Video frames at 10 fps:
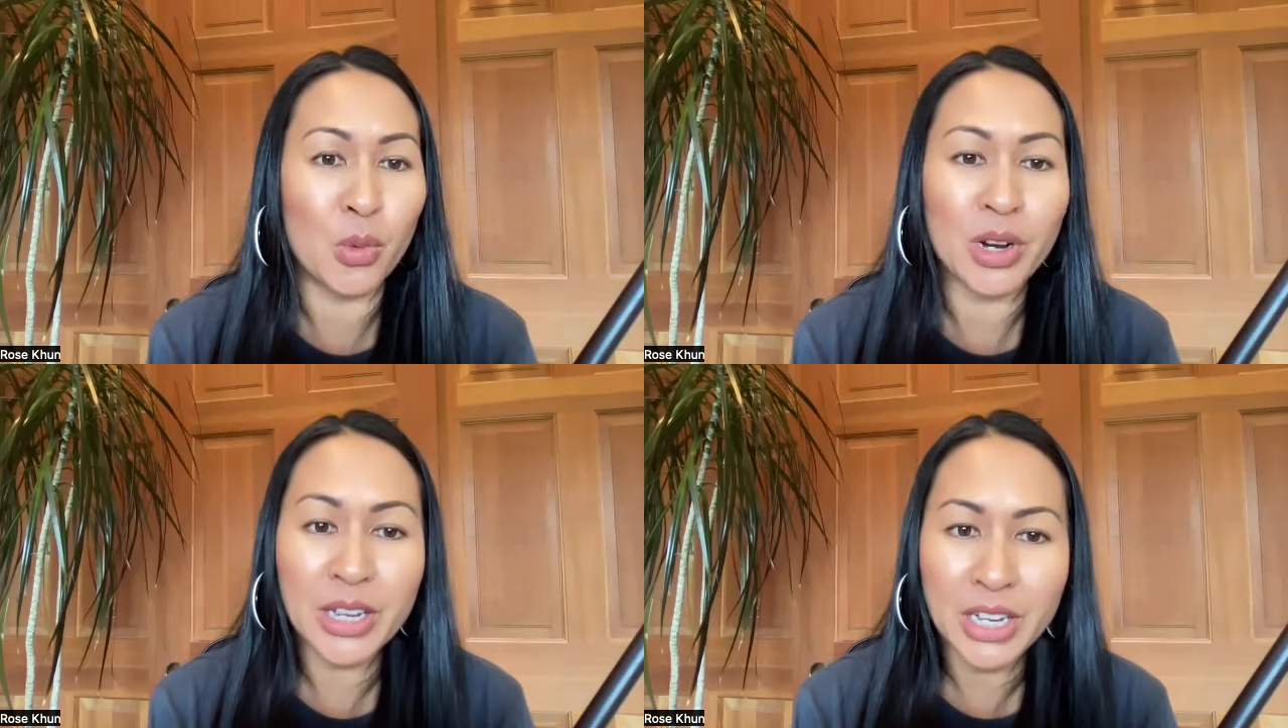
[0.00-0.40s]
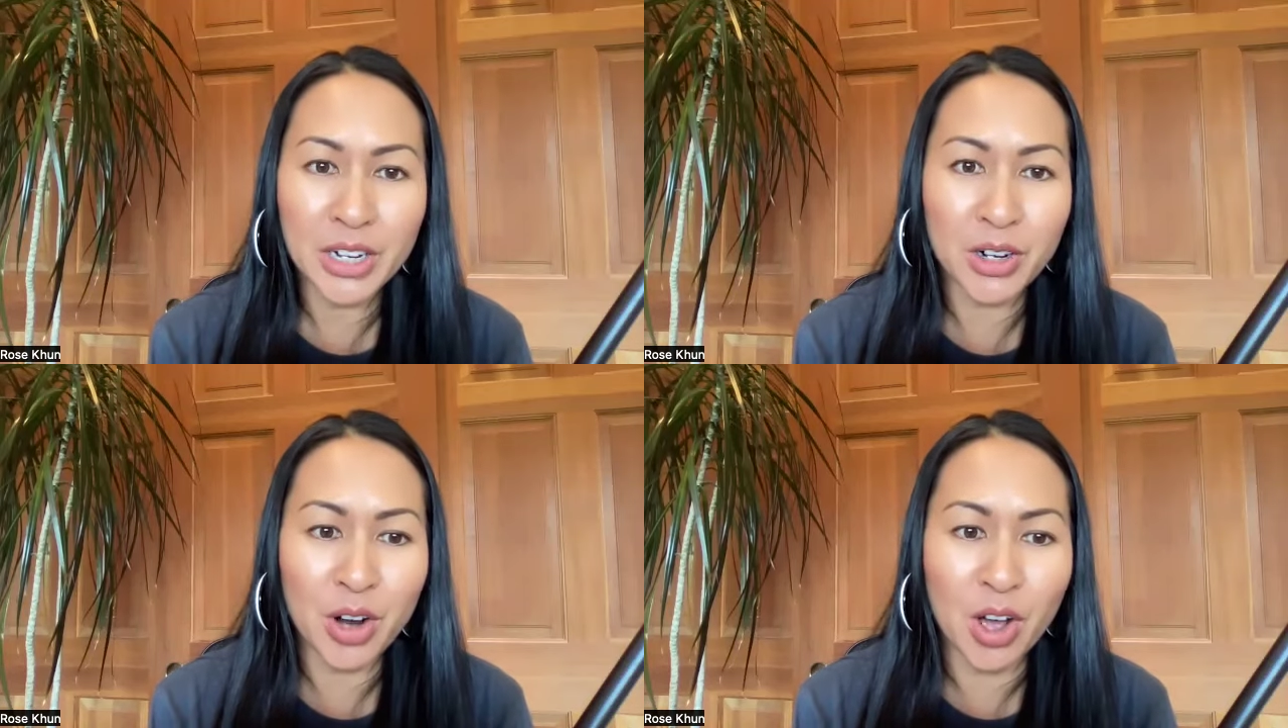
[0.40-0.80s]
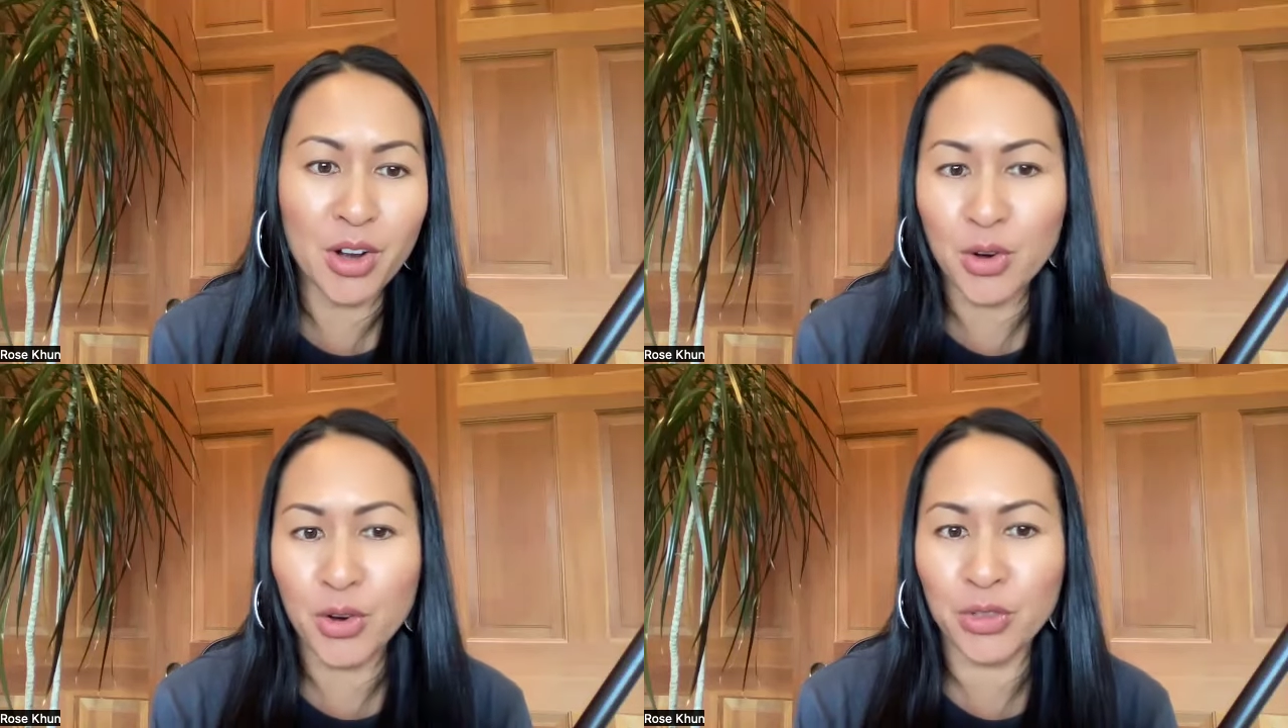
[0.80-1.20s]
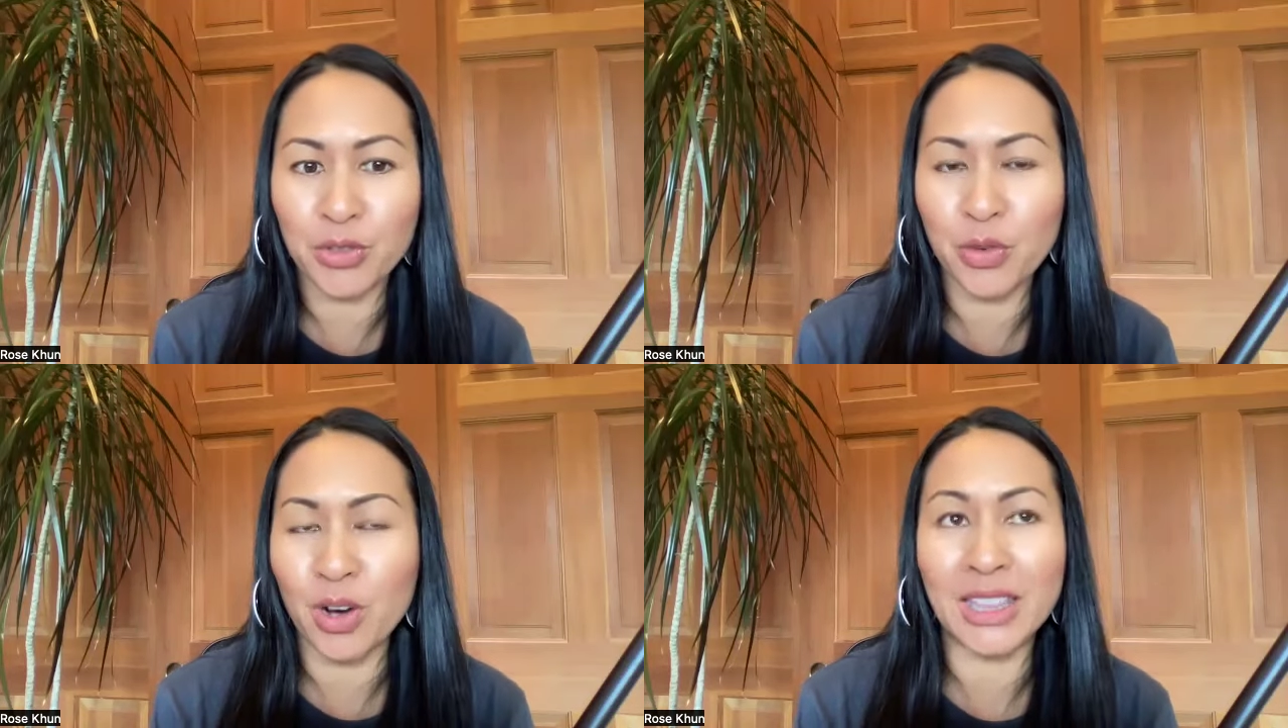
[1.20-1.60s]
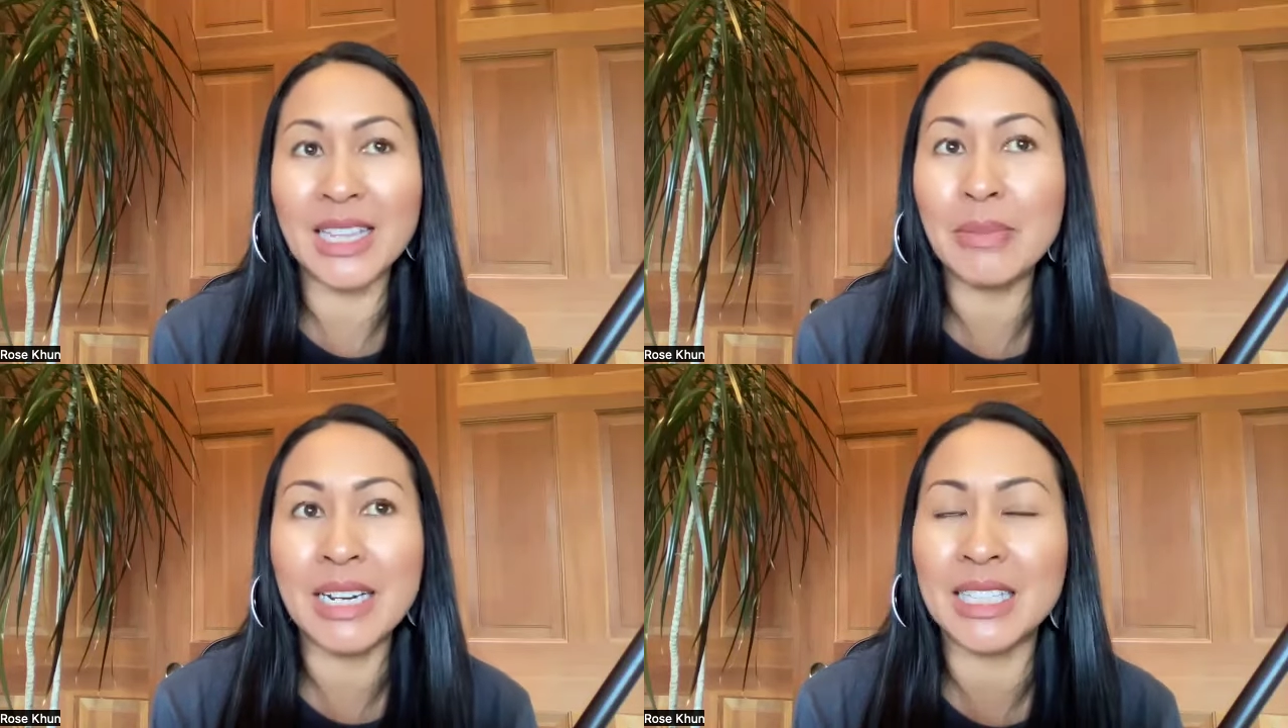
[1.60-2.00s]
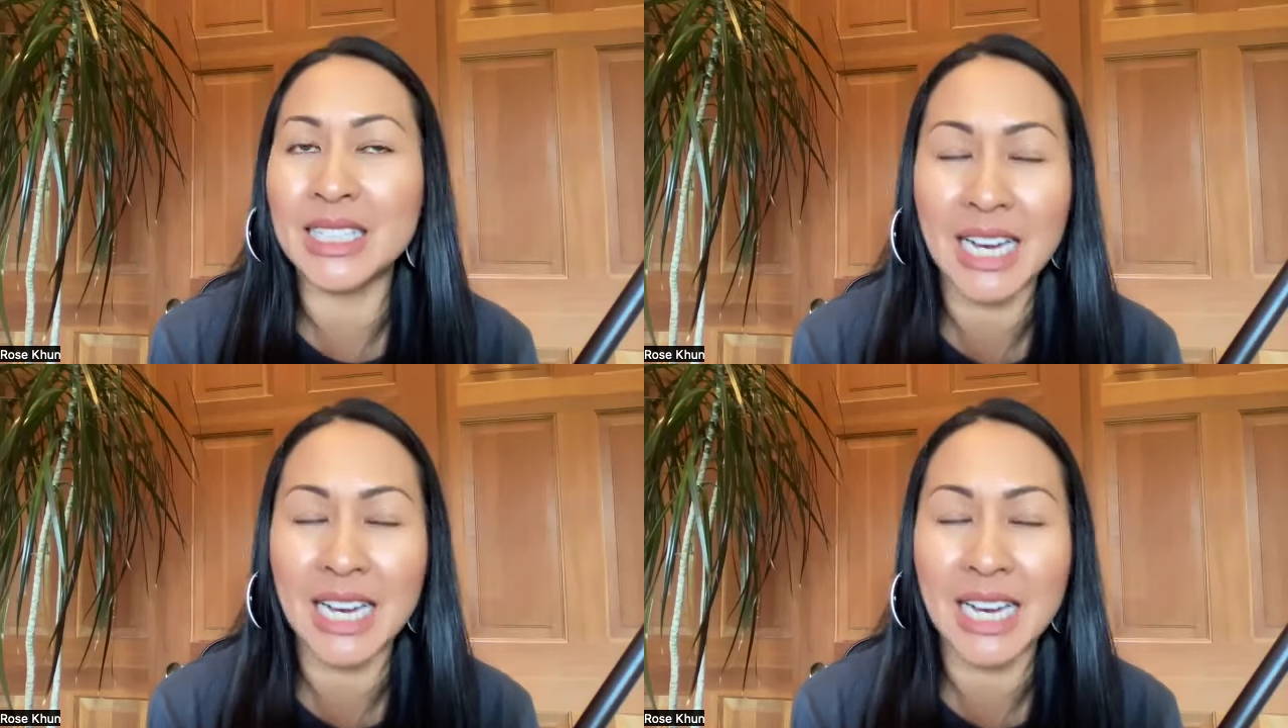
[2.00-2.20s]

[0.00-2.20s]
here on earth for a limited